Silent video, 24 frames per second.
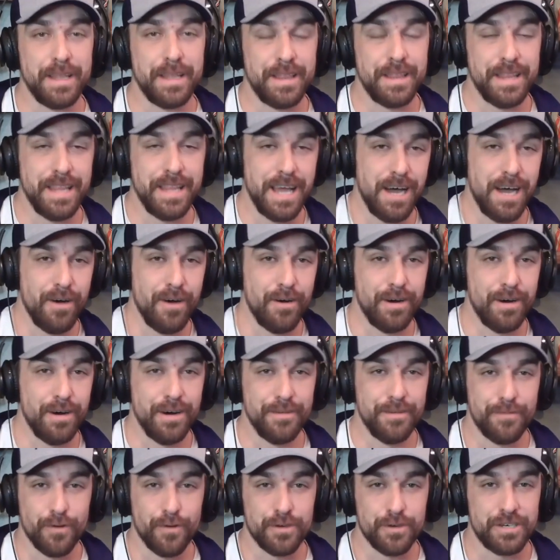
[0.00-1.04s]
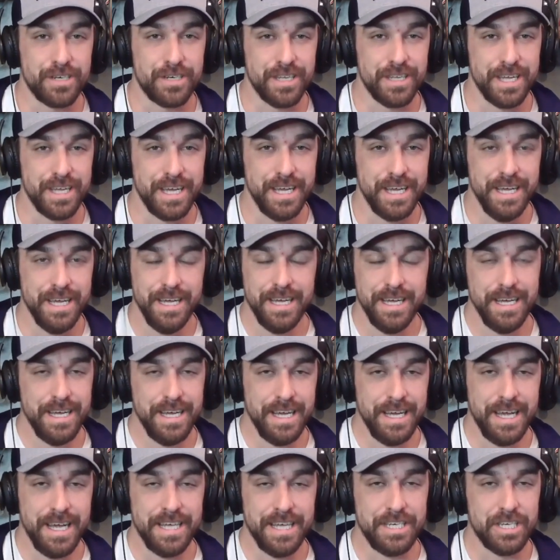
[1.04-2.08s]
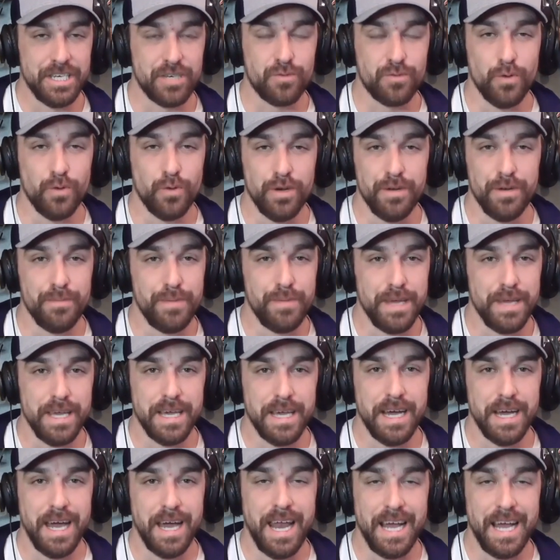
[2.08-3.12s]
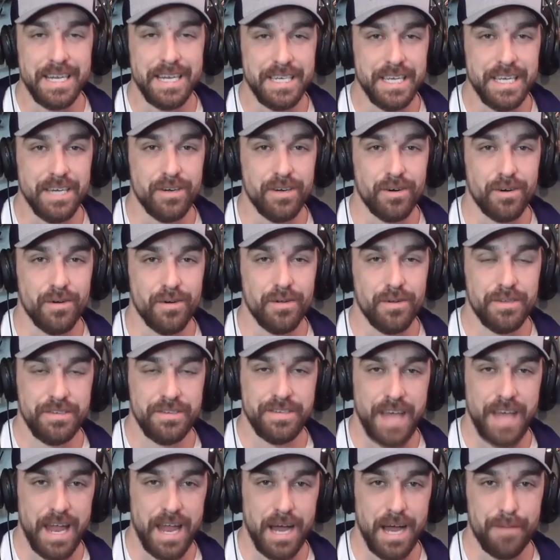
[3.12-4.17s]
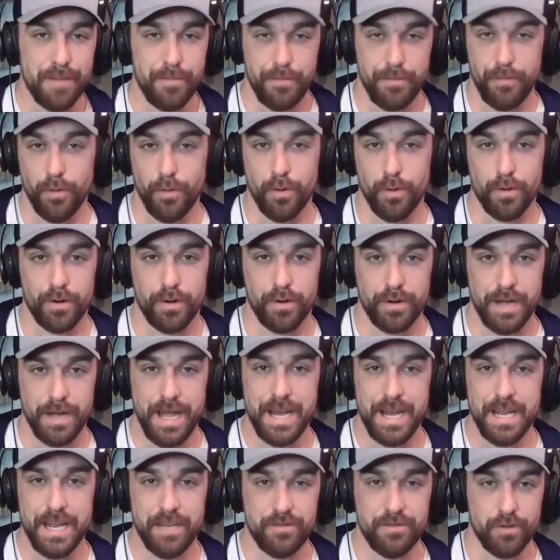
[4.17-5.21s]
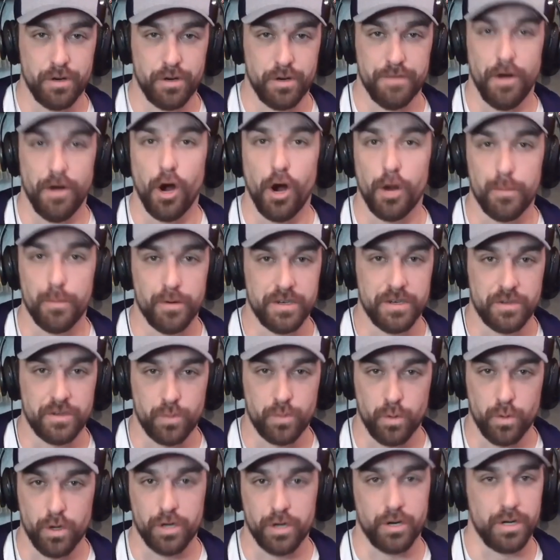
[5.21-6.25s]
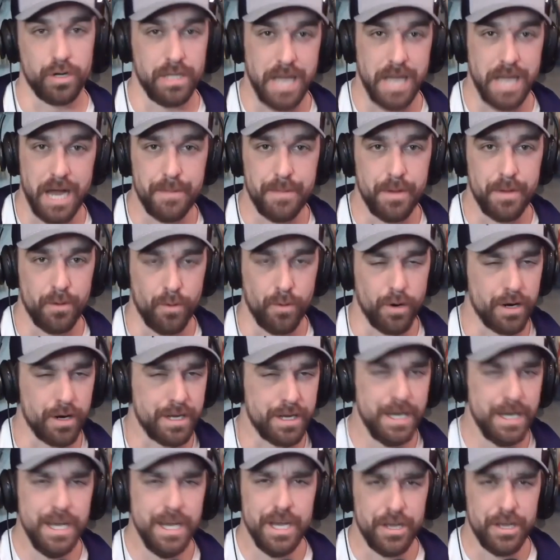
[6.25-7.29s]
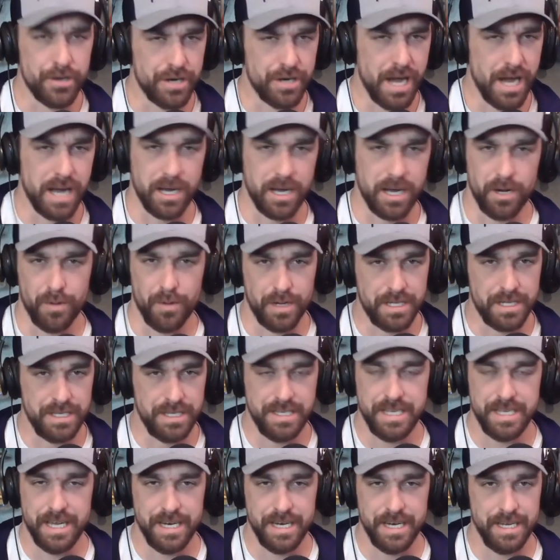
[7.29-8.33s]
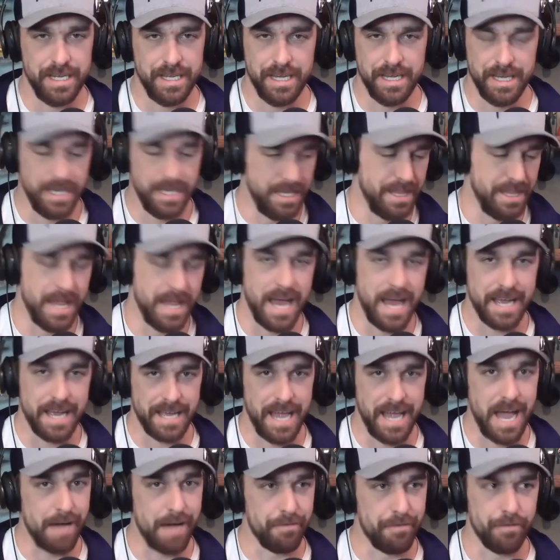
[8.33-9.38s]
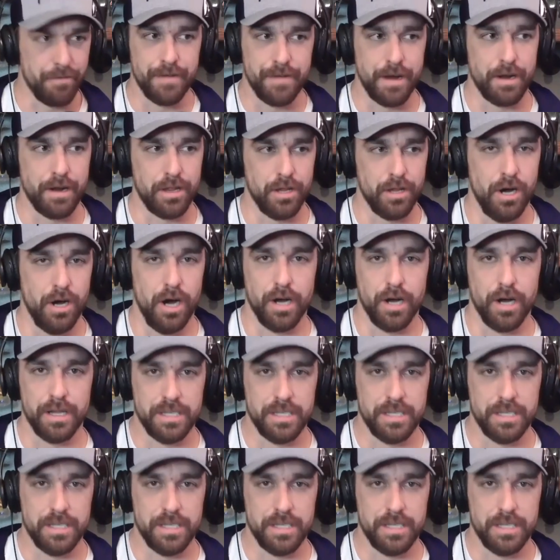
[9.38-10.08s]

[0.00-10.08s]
Now, unfortunately, it just wouldn't be an ideal setup for any sort of arborist work or lineman work. You're not going to want to sit in that gaff for very long.